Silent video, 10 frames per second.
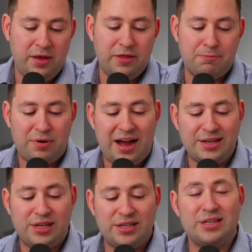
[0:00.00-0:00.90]
The
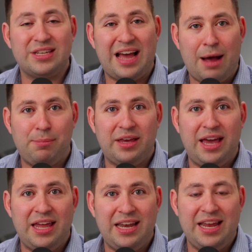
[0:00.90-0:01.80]
process is
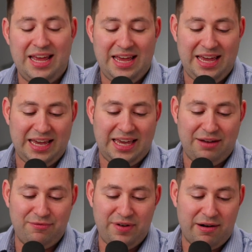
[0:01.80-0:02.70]
complicated. It
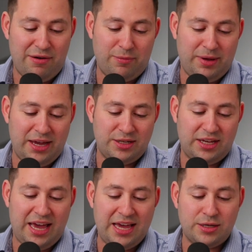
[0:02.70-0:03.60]
can vary from case to
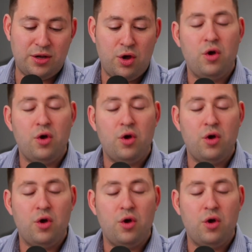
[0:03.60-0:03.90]
case.